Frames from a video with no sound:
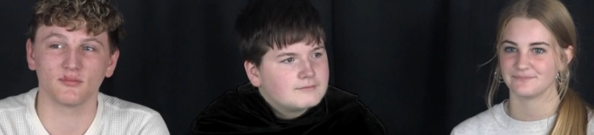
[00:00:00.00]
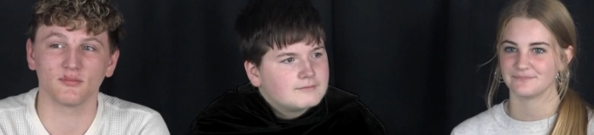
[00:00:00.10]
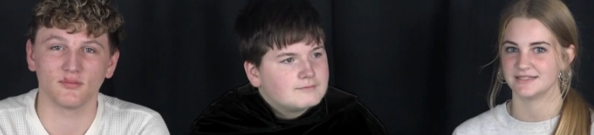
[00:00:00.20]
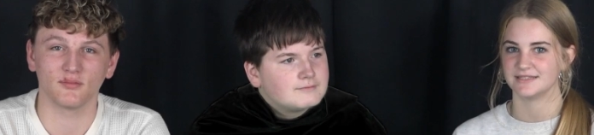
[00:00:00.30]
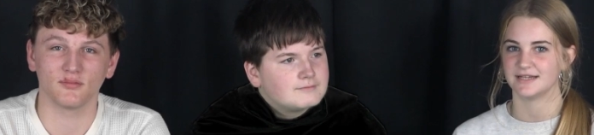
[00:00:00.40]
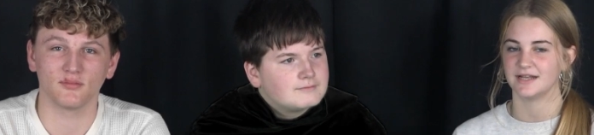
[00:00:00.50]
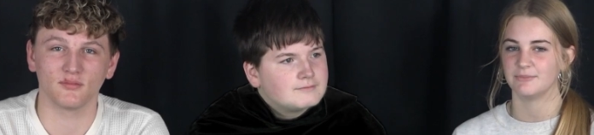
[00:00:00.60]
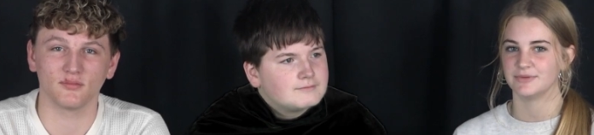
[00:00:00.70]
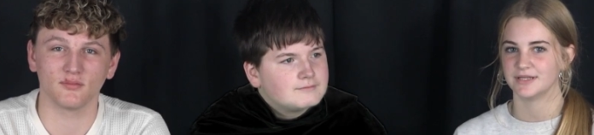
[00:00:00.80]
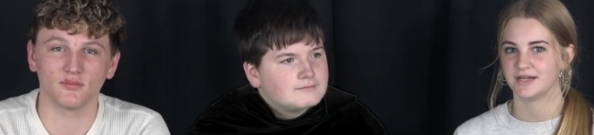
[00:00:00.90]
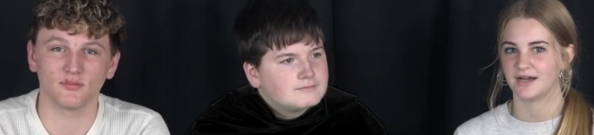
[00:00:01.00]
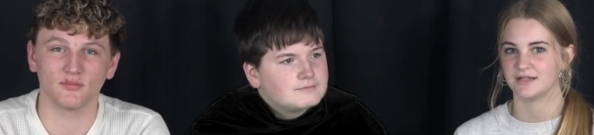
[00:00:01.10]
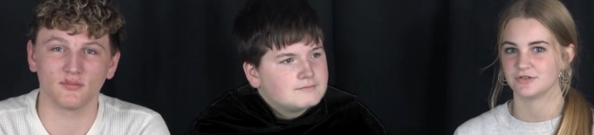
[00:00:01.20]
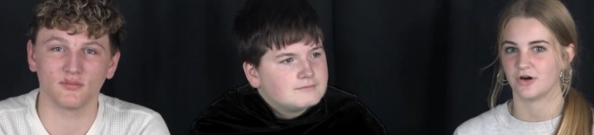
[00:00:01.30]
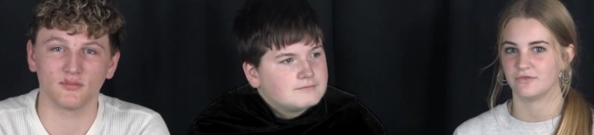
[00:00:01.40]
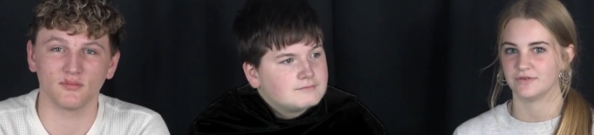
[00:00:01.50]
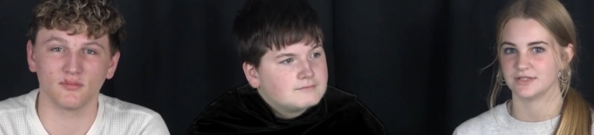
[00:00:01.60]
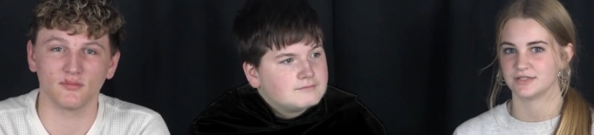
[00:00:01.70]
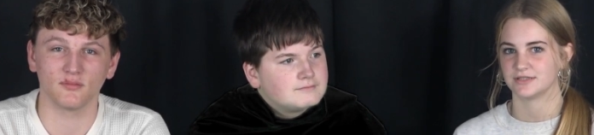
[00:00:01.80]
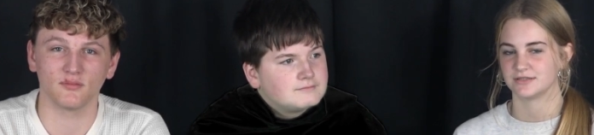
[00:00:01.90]
Speaker 1: and sign up in the guidance
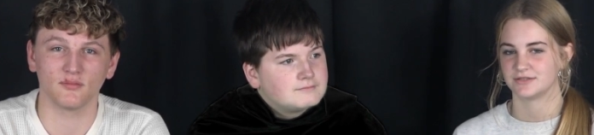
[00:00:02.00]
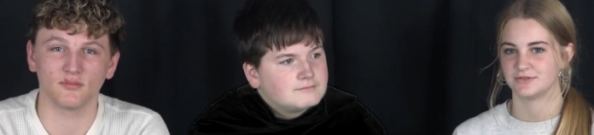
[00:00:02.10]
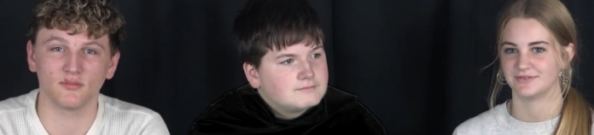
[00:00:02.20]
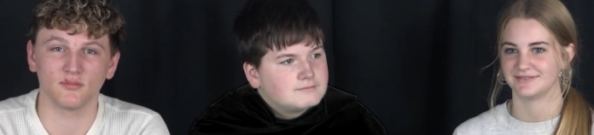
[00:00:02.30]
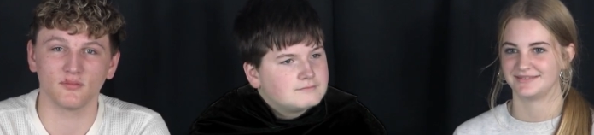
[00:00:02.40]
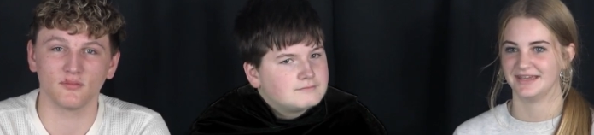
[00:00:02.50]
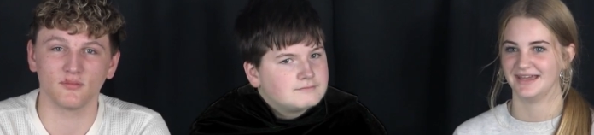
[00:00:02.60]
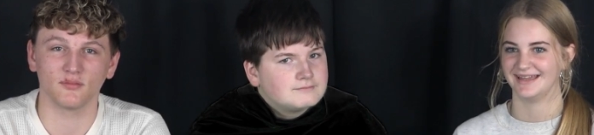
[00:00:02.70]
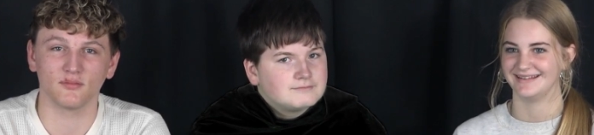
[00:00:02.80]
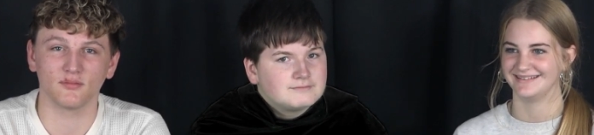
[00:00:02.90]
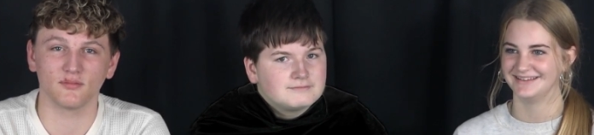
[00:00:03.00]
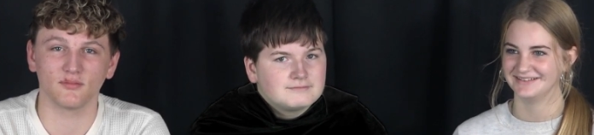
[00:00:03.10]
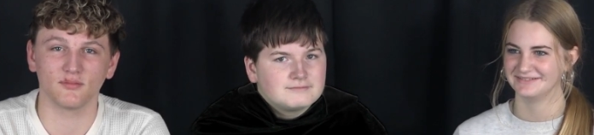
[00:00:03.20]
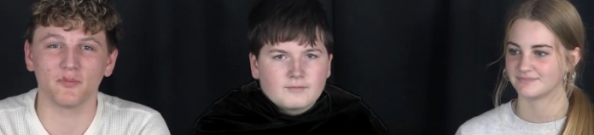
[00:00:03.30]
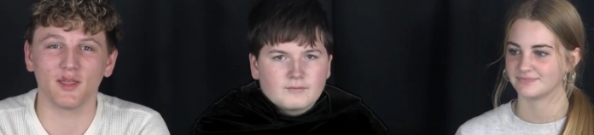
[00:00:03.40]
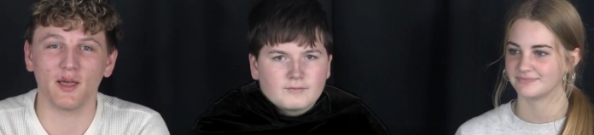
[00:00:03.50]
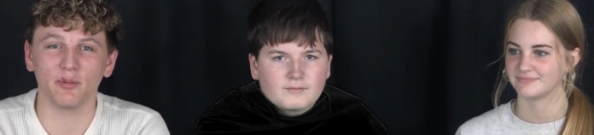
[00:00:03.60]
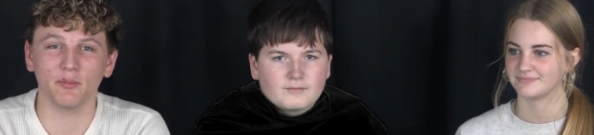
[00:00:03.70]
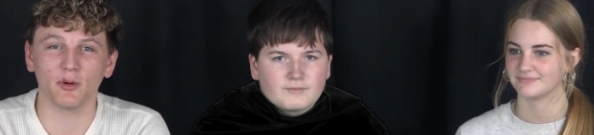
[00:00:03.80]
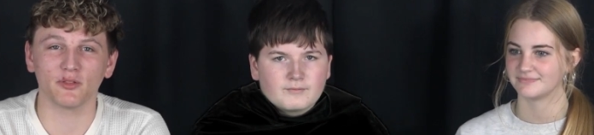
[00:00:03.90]
office to attend. Yeah.
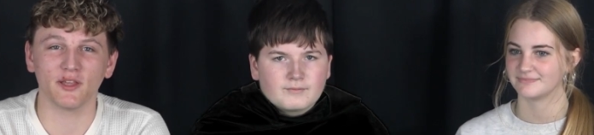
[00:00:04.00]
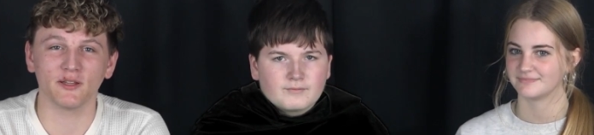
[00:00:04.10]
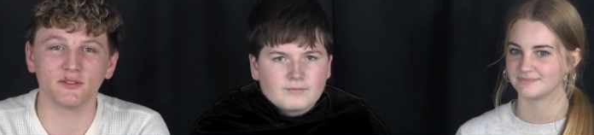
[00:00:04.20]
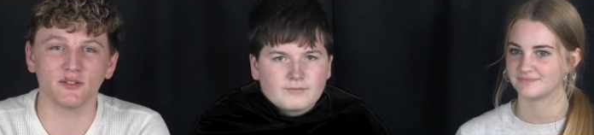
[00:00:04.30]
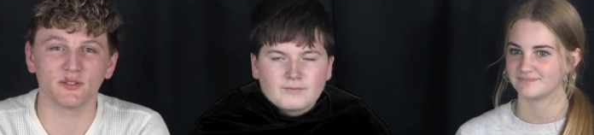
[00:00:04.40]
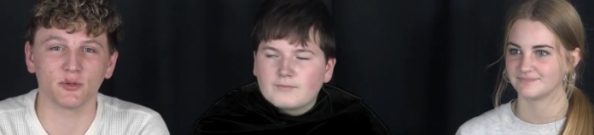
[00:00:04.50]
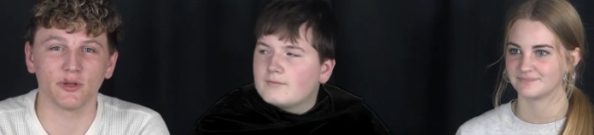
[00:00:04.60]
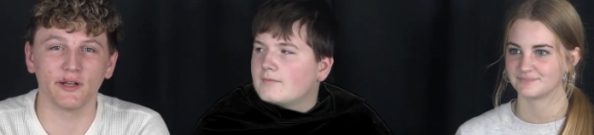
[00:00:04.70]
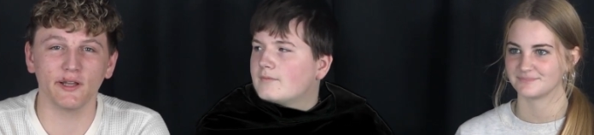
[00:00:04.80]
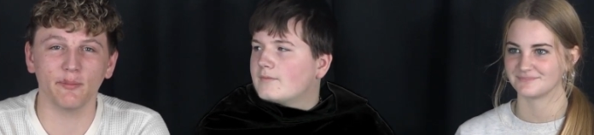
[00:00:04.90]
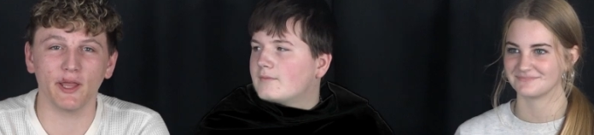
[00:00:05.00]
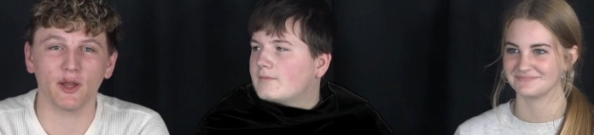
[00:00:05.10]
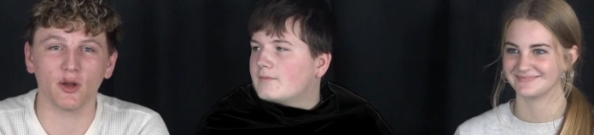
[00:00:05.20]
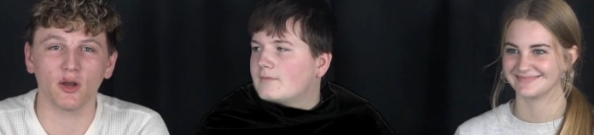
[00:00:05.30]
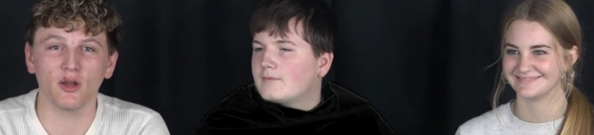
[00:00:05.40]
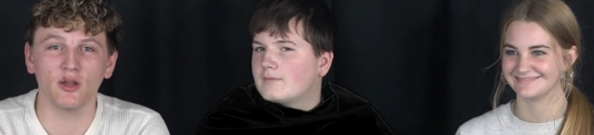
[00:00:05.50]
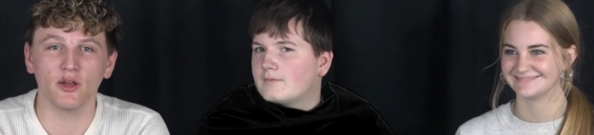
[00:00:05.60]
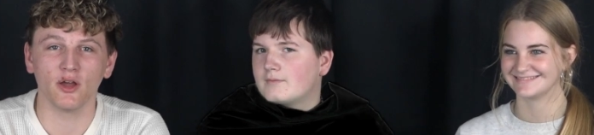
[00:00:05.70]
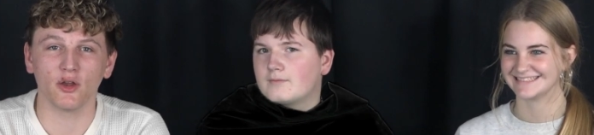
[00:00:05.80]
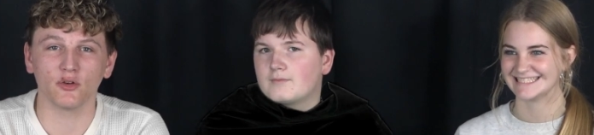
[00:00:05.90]
Speaker 2: Happy birthday to Serenity Baker,
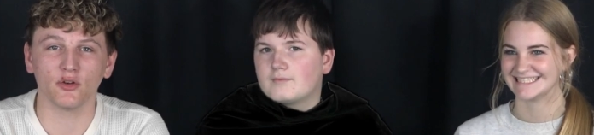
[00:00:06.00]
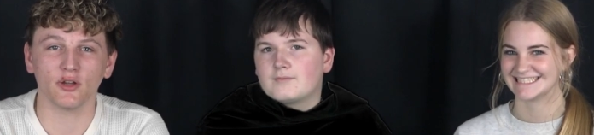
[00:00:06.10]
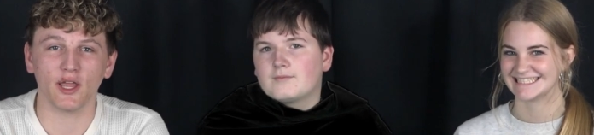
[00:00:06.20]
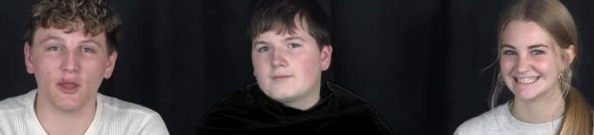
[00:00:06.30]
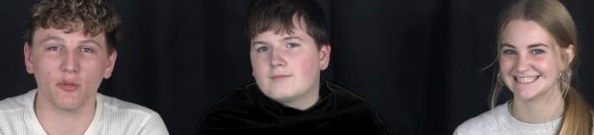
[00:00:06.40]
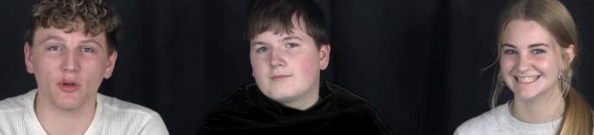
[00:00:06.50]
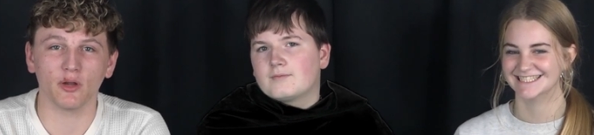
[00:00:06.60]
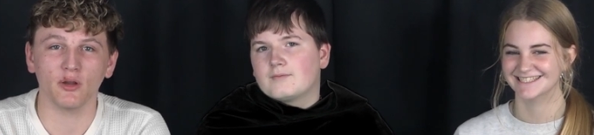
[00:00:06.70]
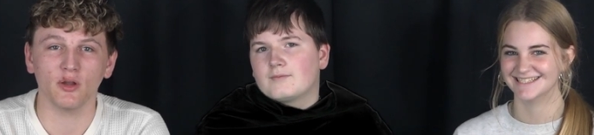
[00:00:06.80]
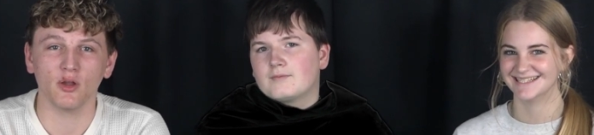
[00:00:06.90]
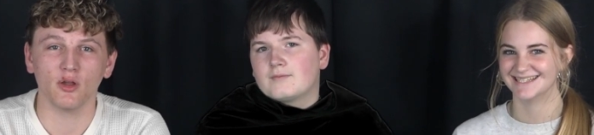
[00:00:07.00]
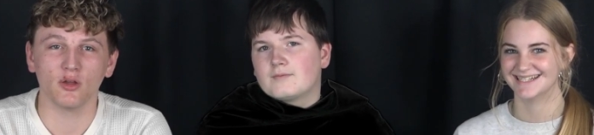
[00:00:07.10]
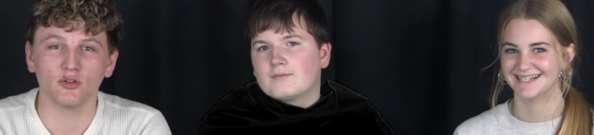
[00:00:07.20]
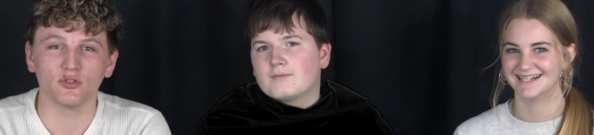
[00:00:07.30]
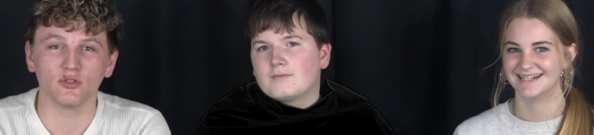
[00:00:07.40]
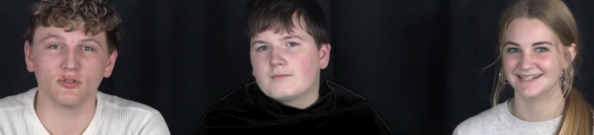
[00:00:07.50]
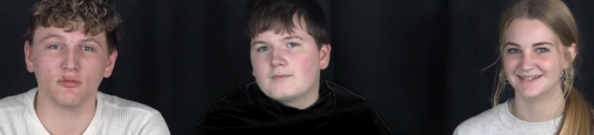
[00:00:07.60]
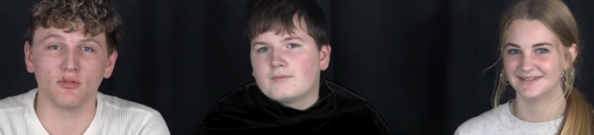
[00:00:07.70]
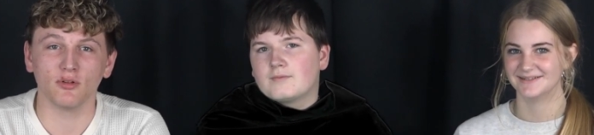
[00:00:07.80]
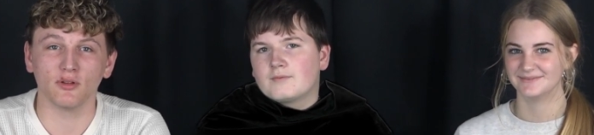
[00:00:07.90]
Hunter Gangweir,
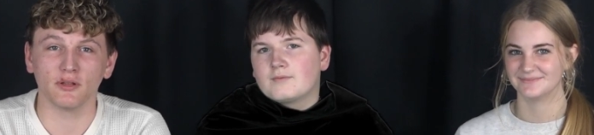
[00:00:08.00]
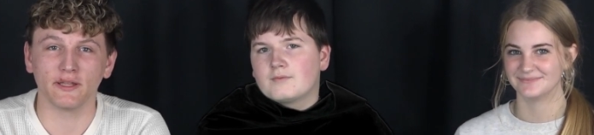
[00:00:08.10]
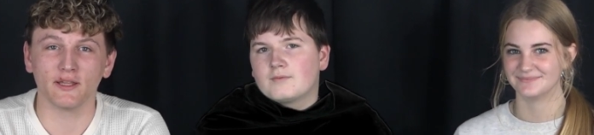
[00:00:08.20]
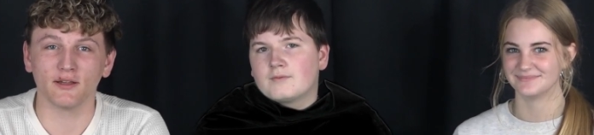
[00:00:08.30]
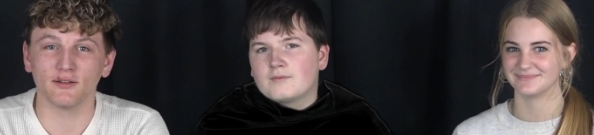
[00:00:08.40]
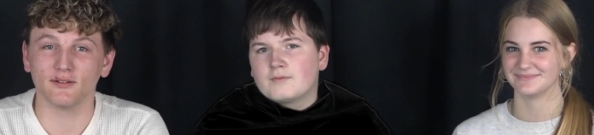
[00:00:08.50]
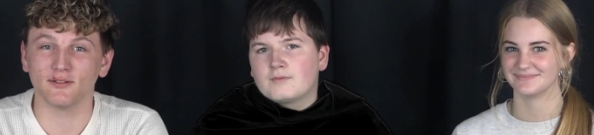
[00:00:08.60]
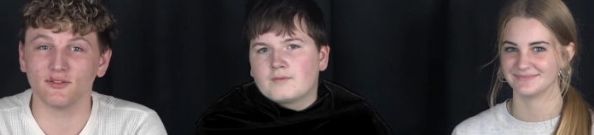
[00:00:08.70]
Leah